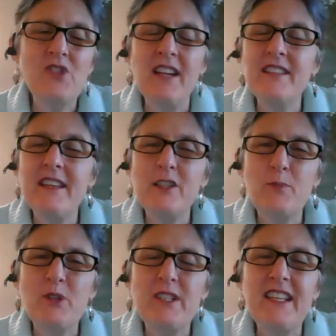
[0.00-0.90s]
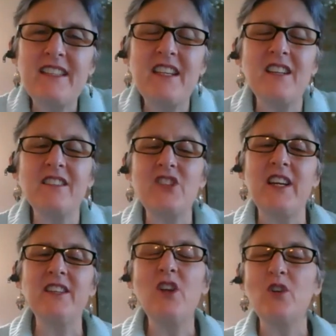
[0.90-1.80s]
John's expertise here.
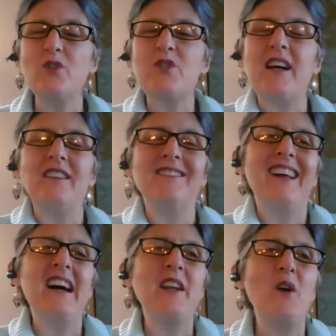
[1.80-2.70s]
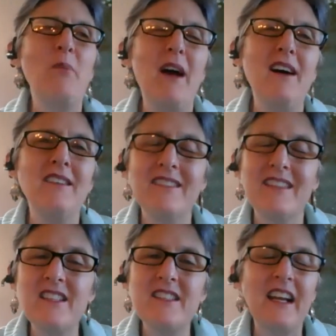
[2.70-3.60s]
John knows a lot about
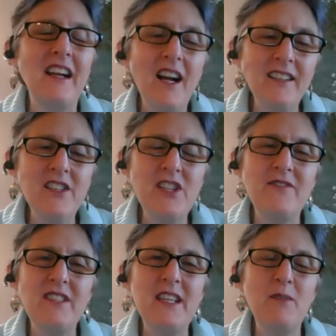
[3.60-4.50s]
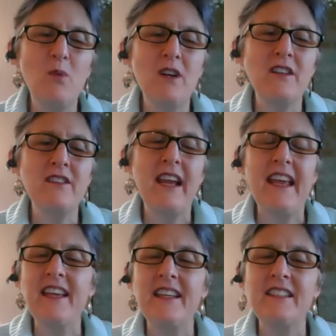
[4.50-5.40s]
the psychology of teamwork
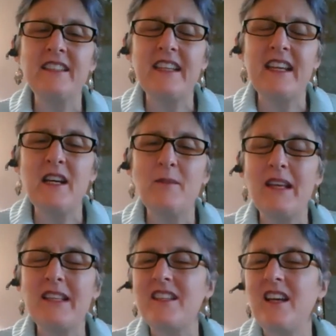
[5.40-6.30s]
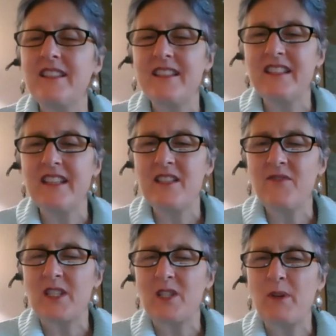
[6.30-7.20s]
and um, has tons and tons of
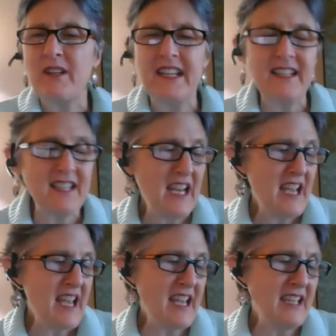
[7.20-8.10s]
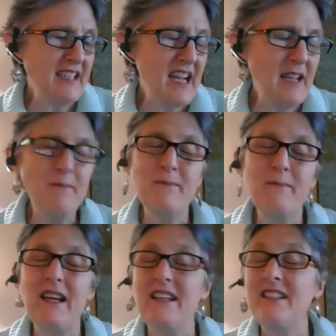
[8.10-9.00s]
experience. And I'm
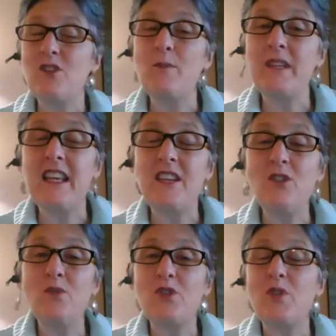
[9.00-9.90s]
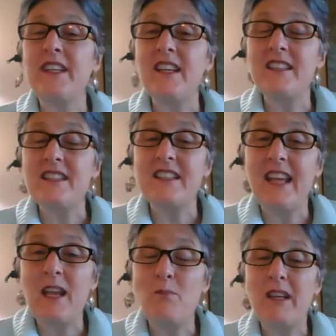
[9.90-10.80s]
uh, assuming that you joined us
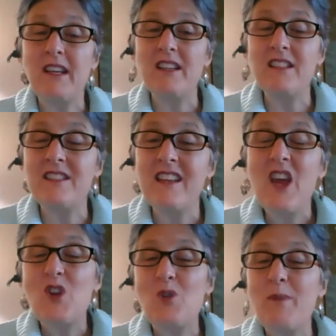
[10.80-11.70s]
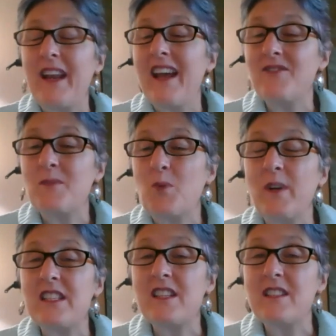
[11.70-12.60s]
today because you might have some
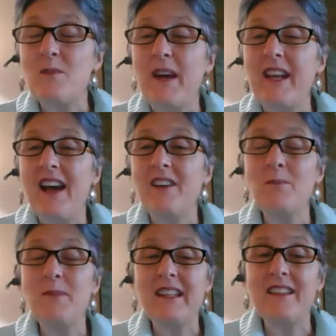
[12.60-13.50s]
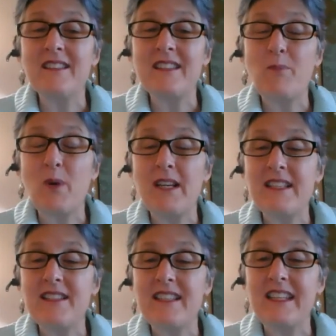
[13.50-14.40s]
questions about how to make this
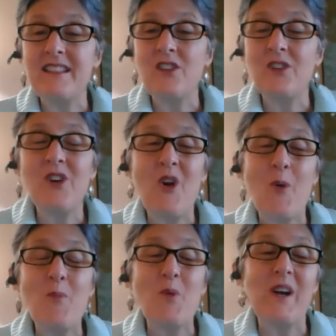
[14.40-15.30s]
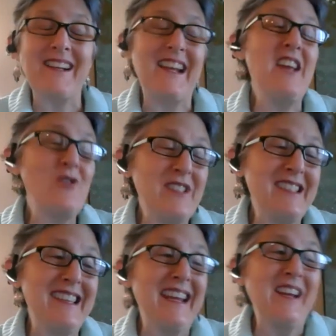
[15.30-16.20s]
process easier or more
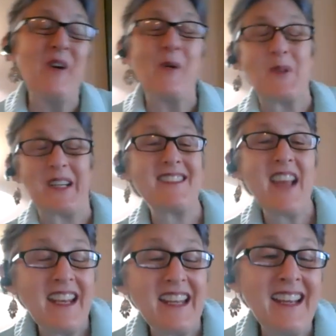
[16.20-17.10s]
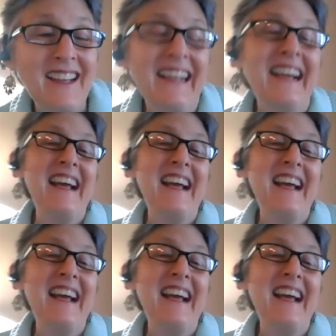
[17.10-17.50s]
interesting or more exciting.